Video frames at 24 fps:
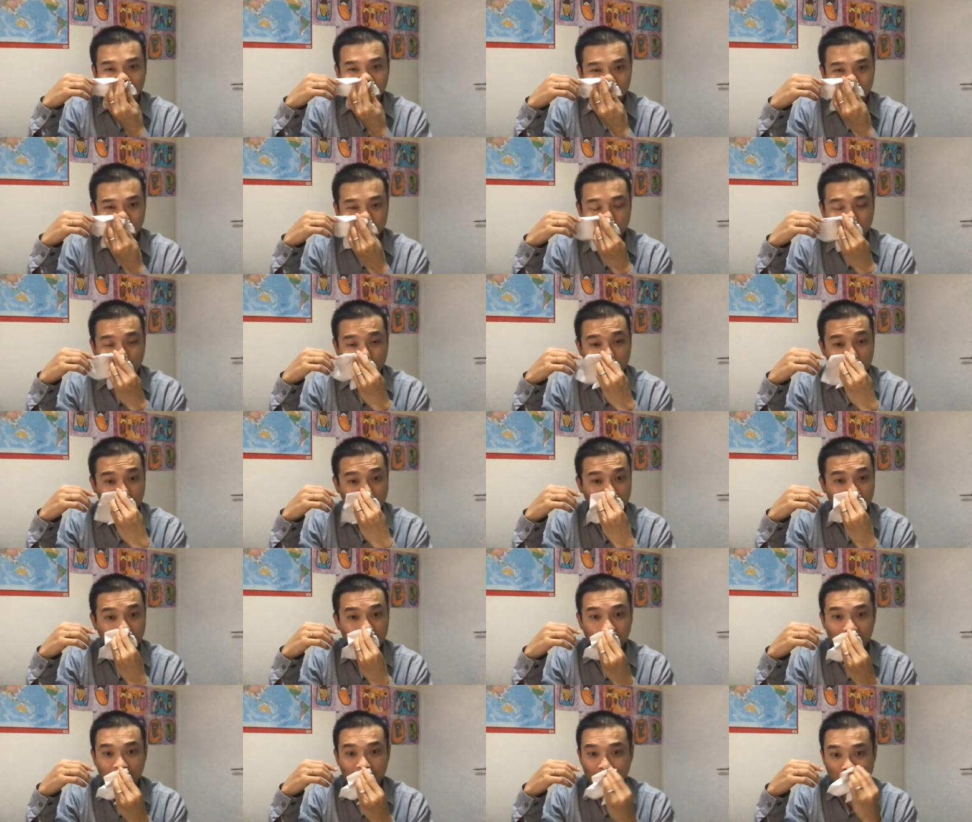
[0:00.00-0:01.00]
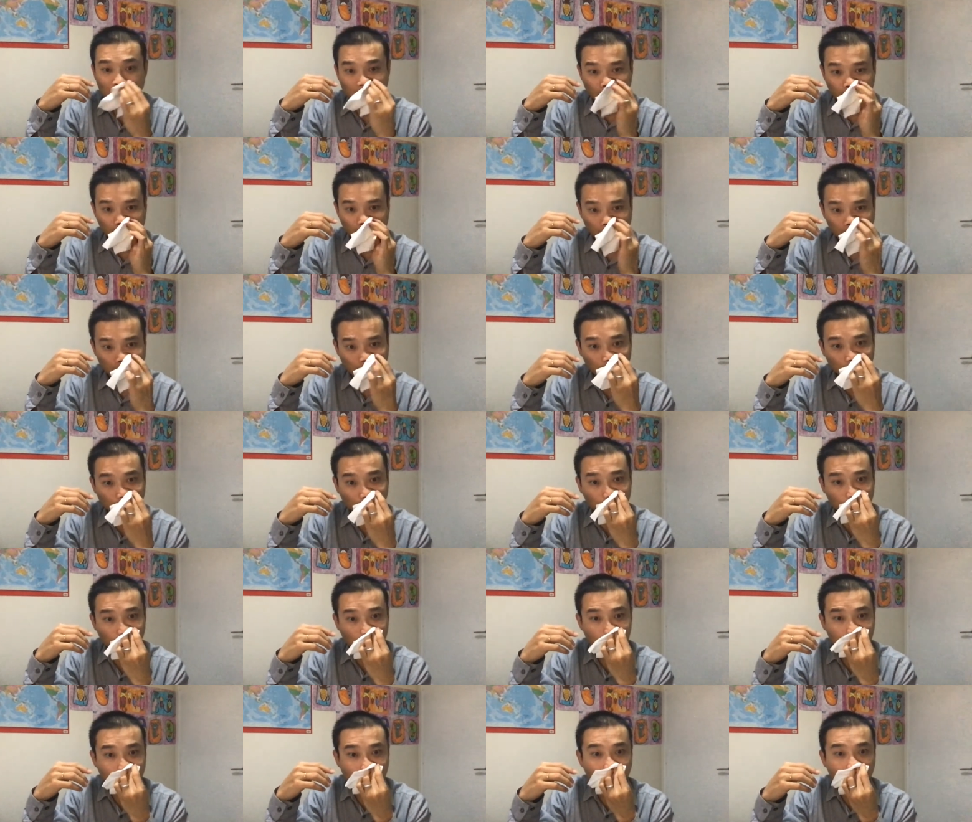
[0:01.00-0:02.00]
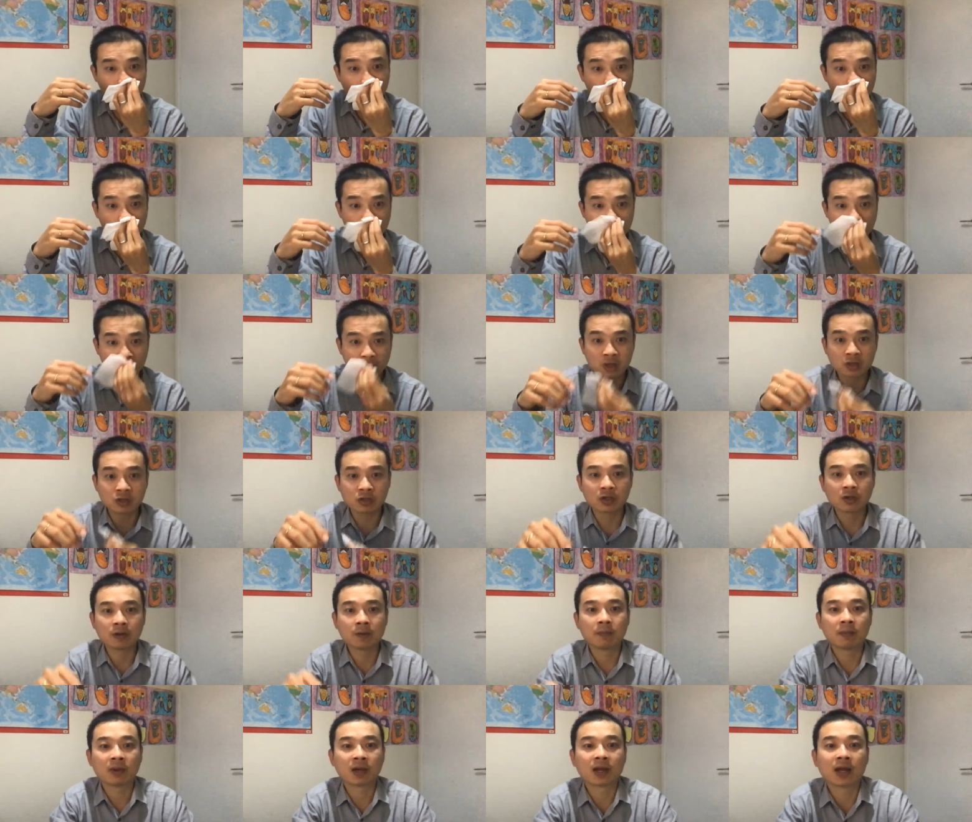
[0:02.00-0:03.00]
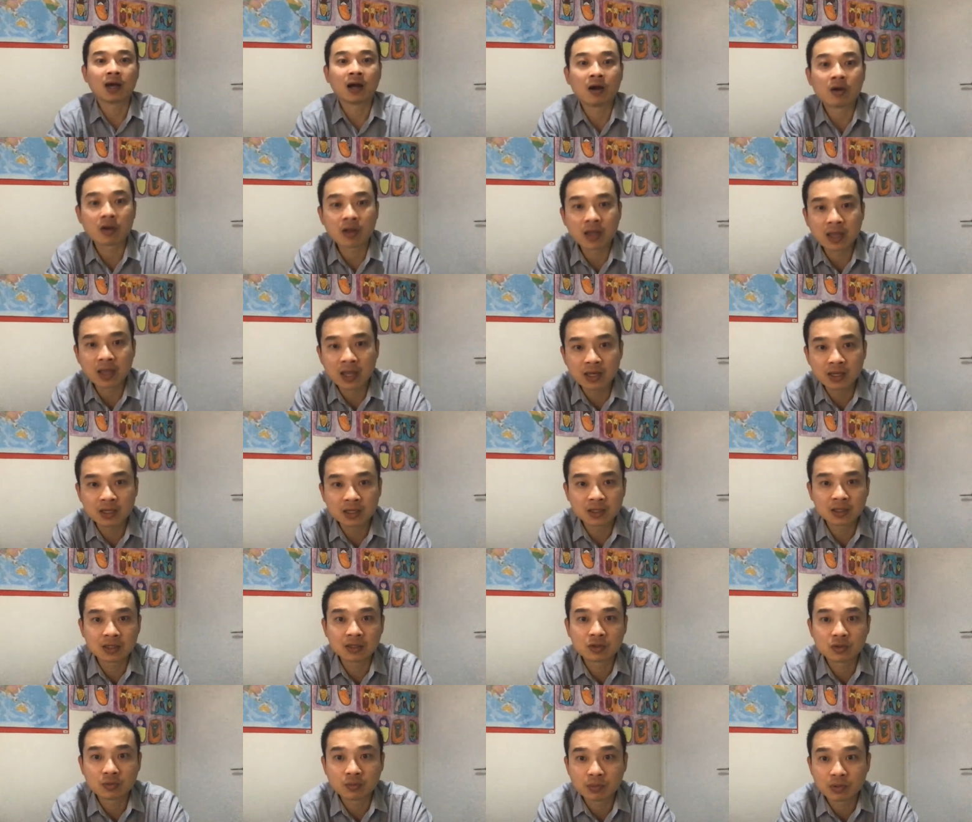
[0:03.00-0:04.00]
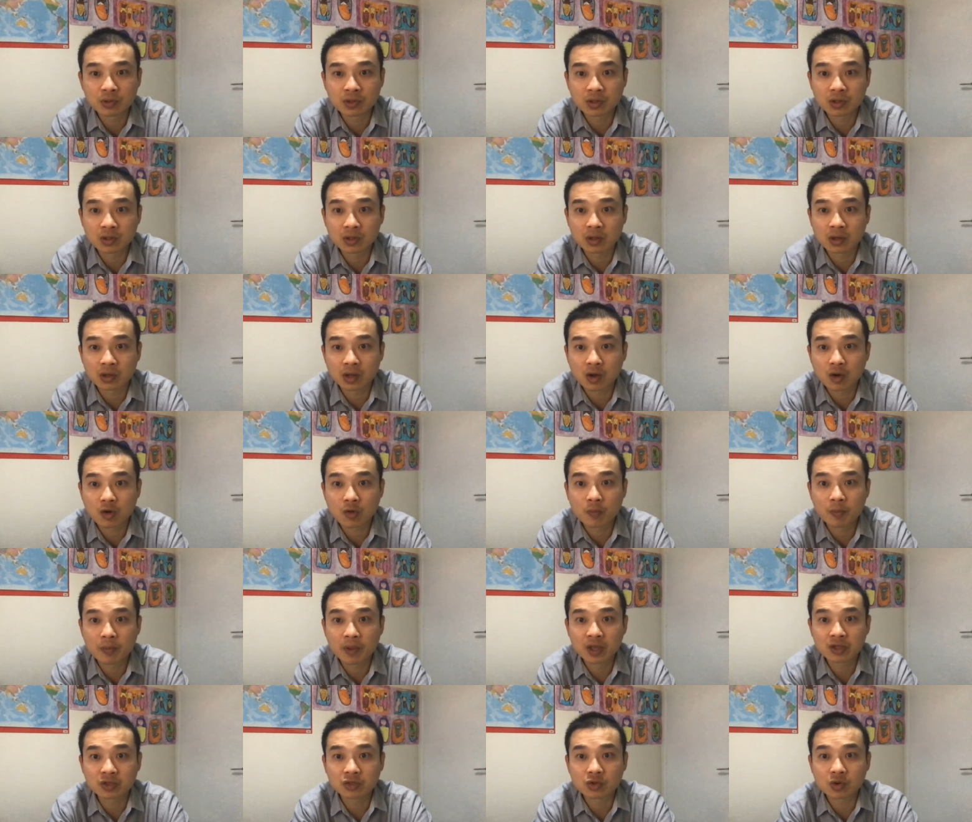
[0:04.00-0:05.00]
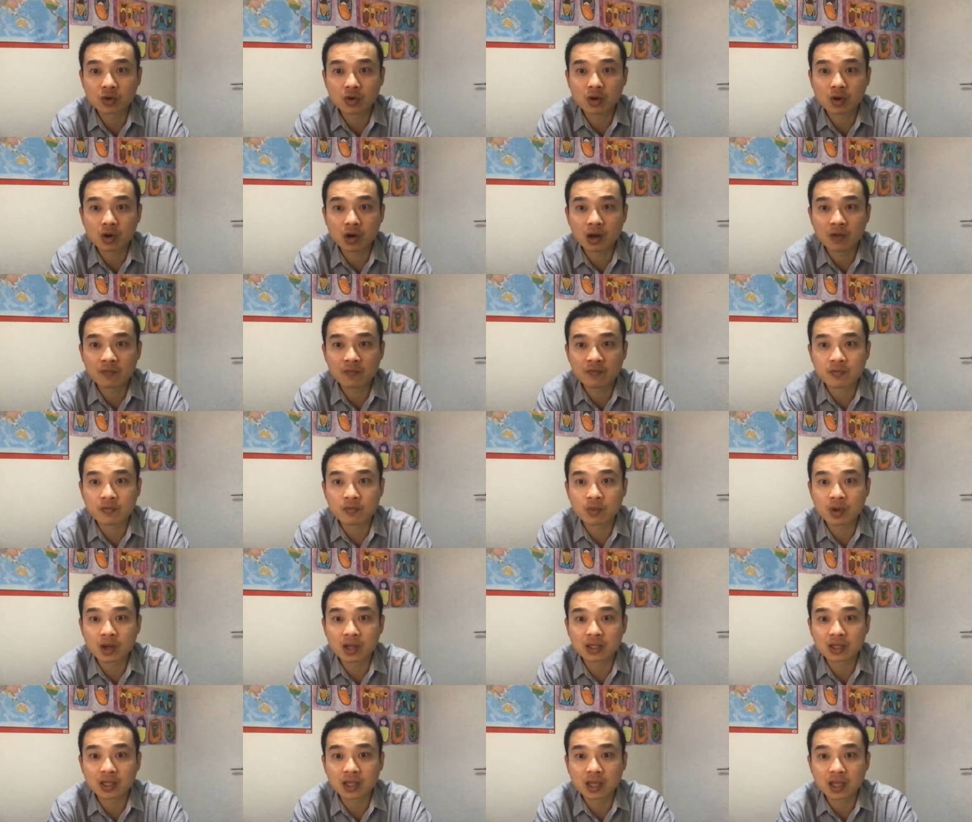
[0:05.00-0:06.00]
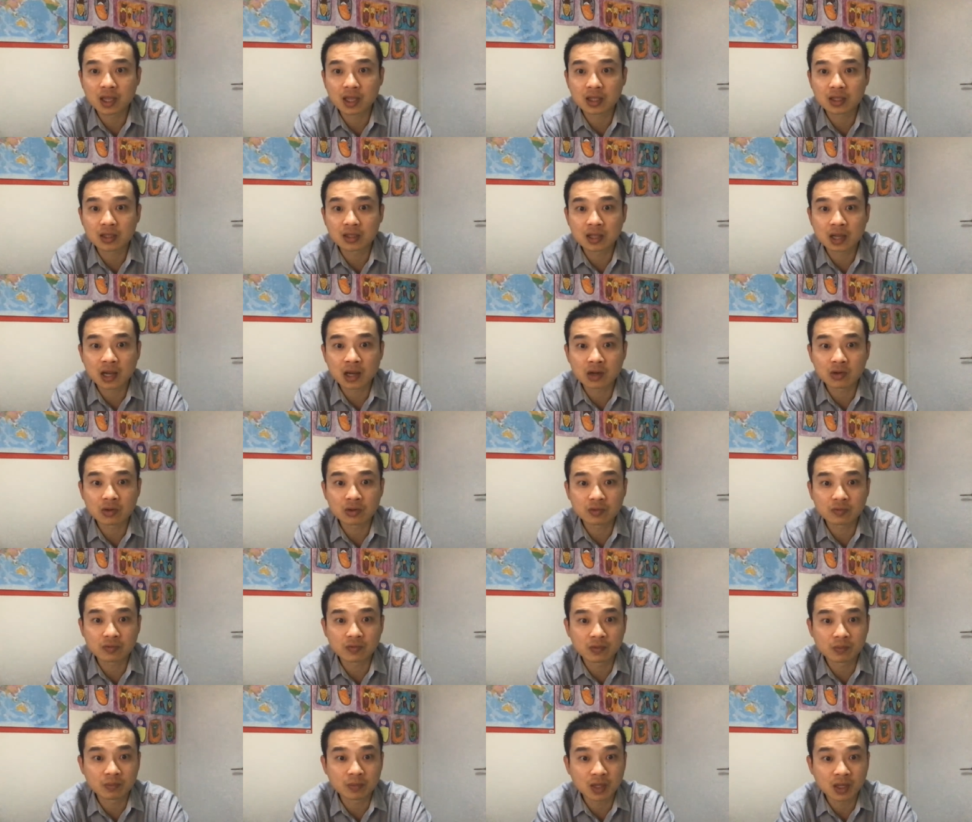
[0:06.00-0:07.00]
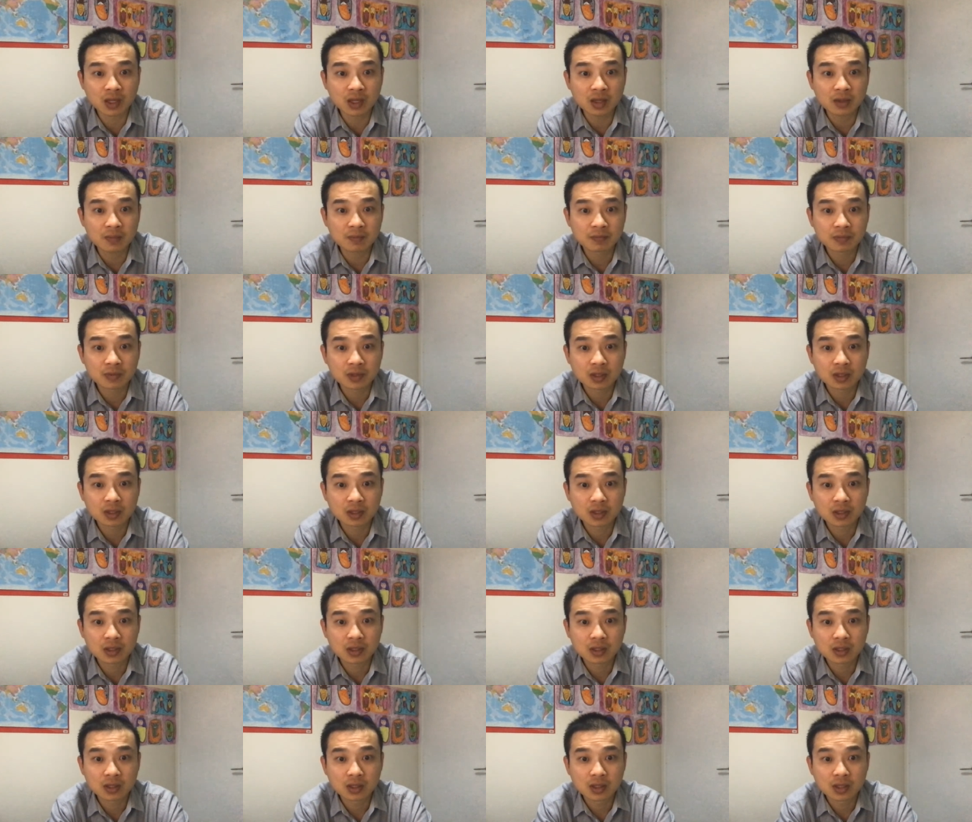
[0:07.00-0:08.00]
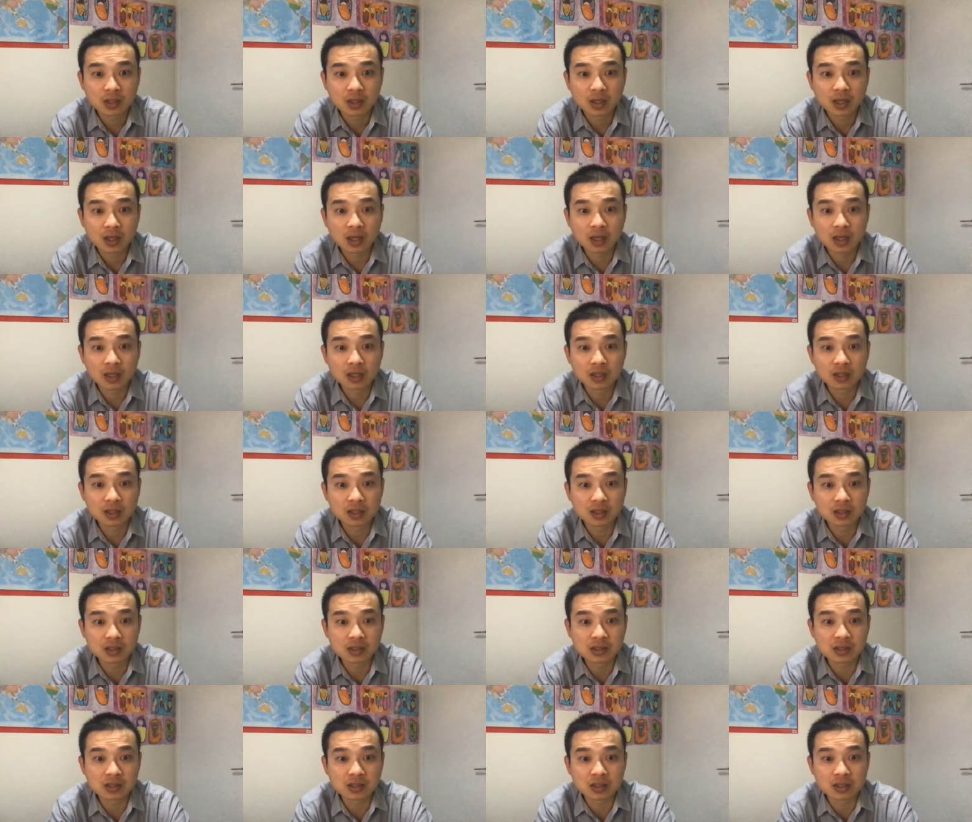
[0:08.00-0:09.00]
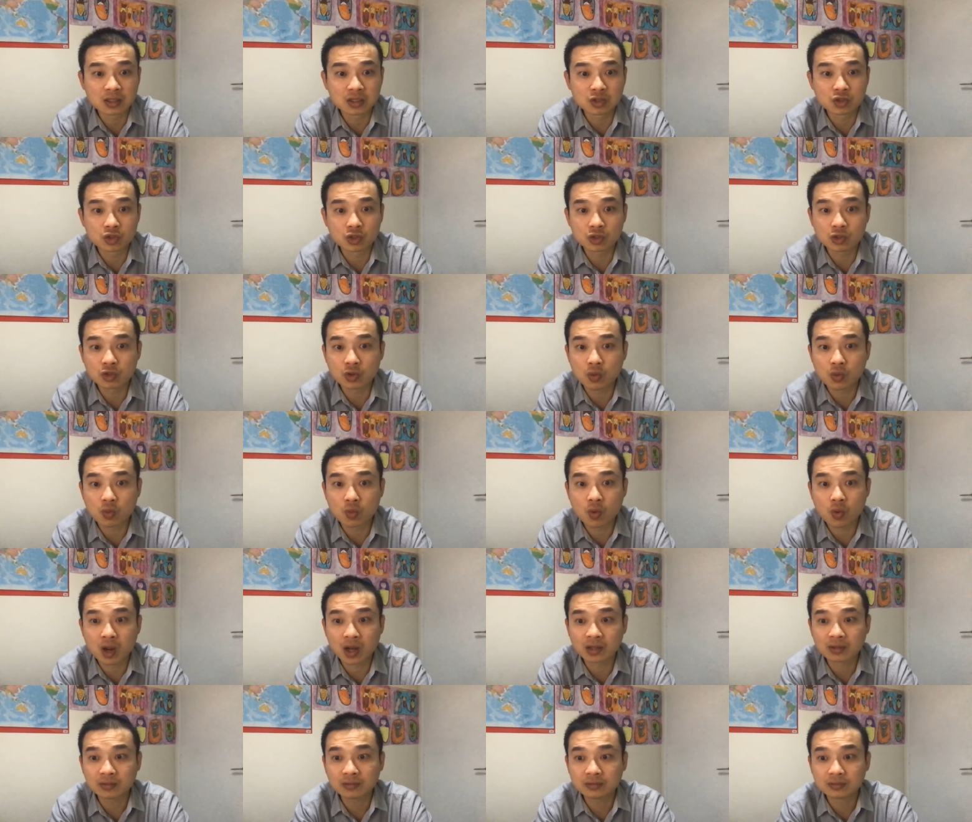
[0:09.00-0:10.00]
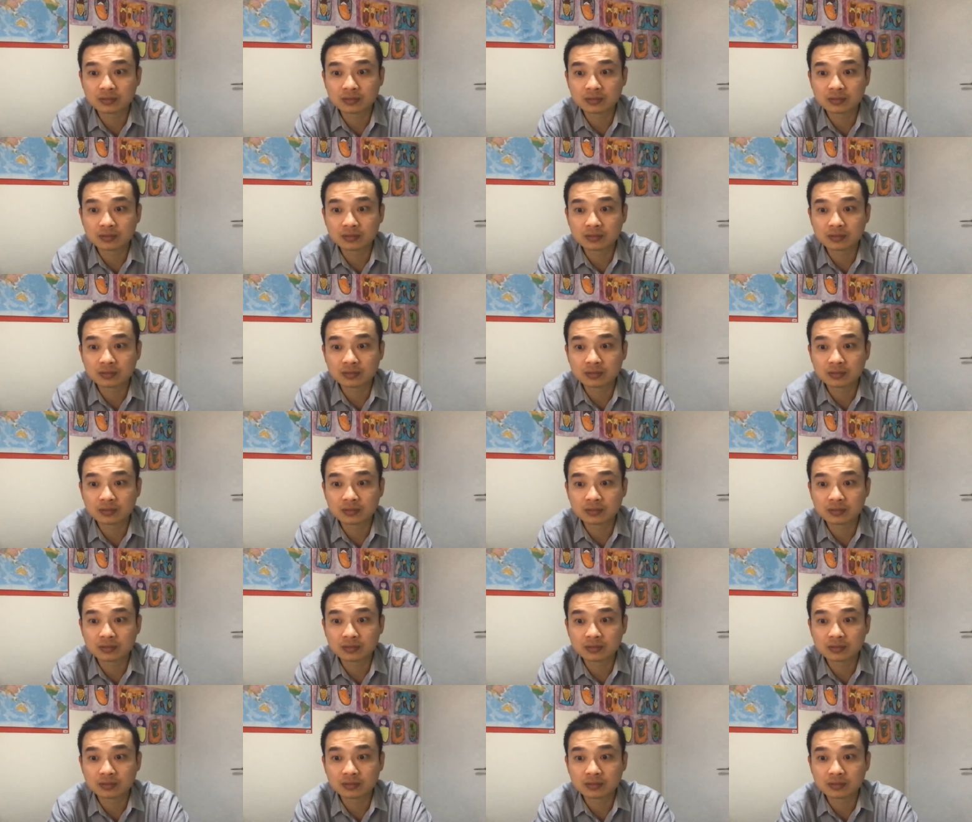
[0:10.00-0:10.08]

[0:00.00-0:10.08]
No worry. This is our homepage, but I'll get her to put it on homepage so everyone can download from there. And this is a digital one,